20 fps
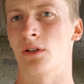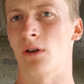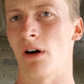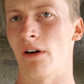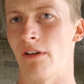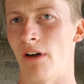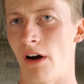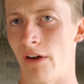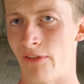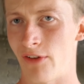
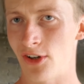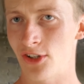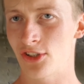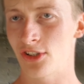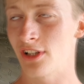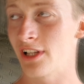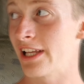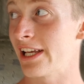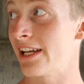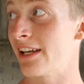So
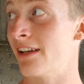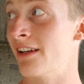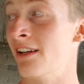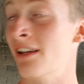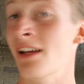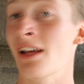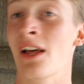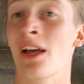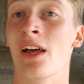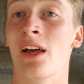unfortunately,
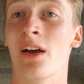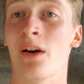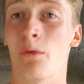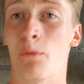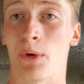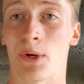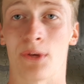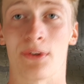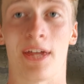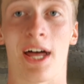
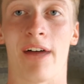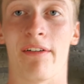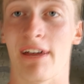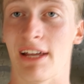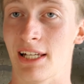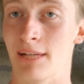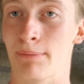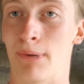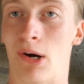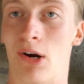we don't
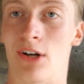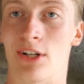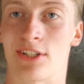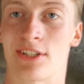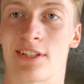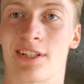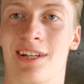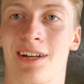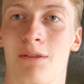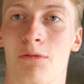have any
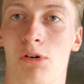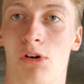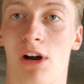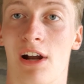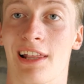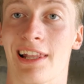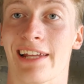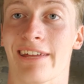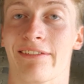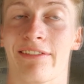bars
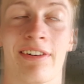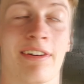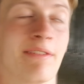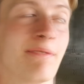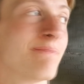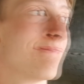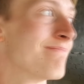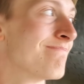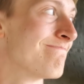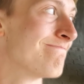where I live.
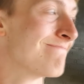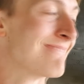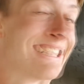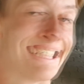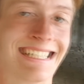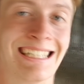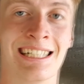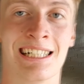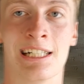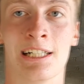
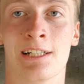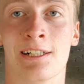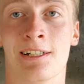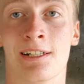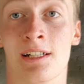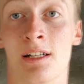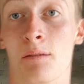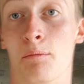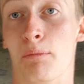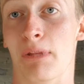
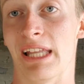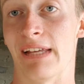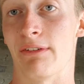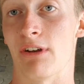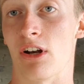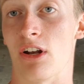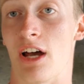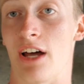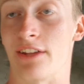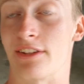
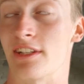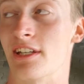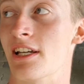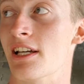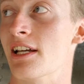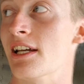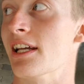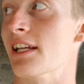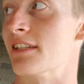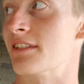Believe it or
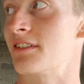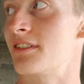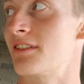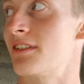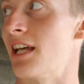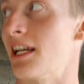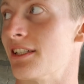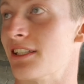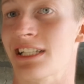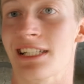not,
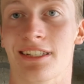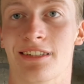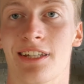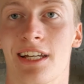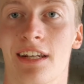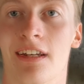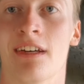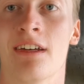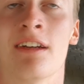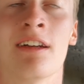it's actually
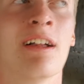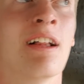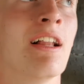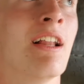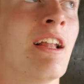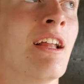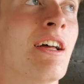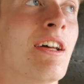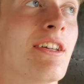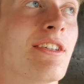insane.
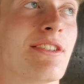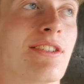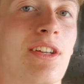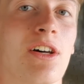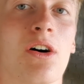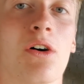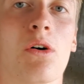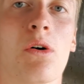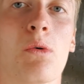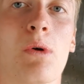
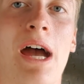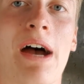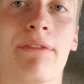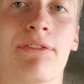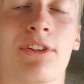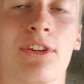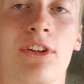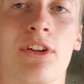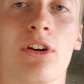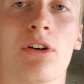So we
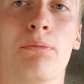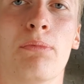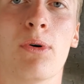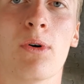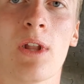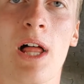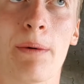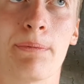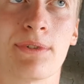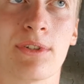have to do
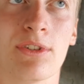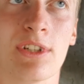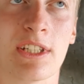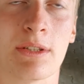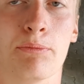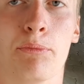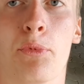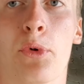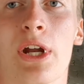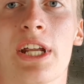pull-ups on
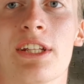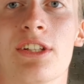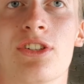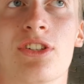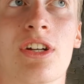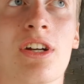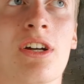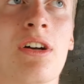this bridge.